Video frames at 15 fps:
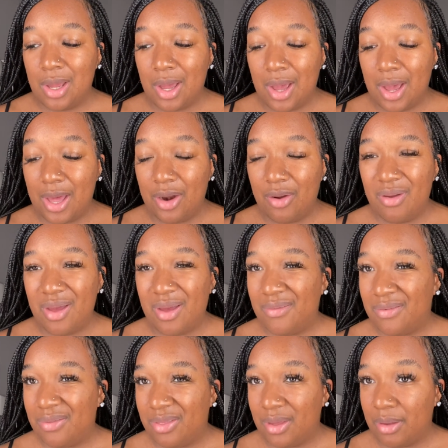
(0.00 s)
I don't
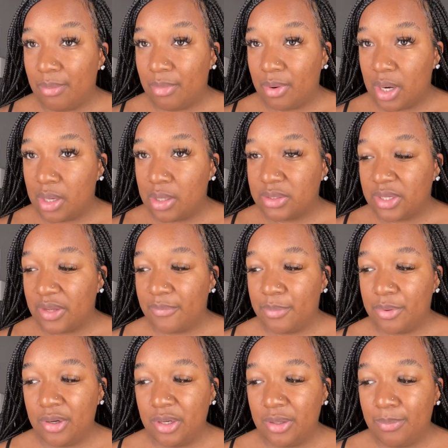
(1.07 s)
have thin brows. I have
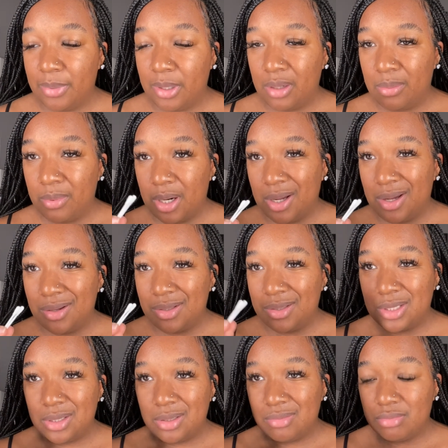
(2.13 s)
pretty big brows,
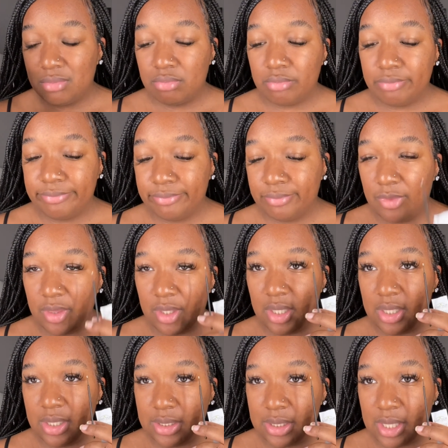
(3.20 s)
and
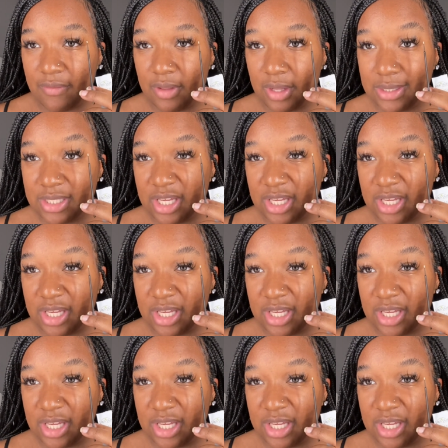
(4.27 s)
these I feel like take